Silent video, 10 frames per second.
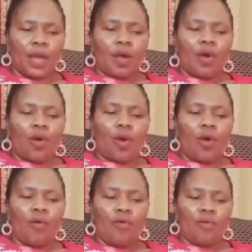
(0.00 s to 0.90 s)

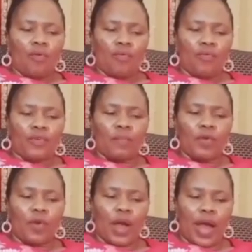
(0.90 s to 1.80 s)
Go from
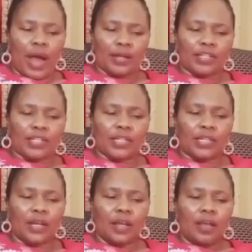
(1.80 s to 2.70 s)
your country,
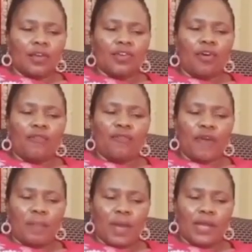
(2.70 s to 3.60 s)
your
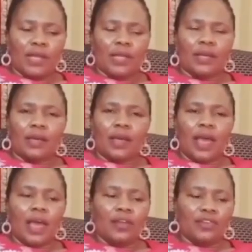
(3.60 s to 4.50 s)
family,
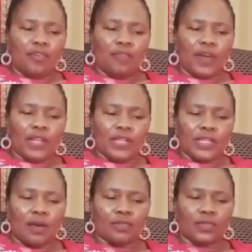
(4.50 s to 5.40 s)
and your father's
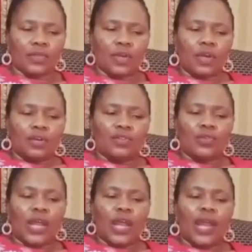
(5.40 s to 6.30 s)
house to
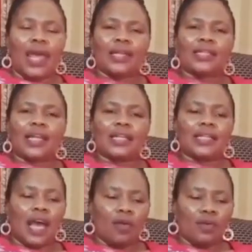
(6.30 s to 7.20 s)
the land that
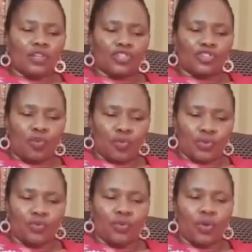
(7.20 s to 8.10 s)
I will show
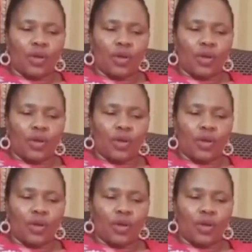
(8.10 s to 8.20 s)
you.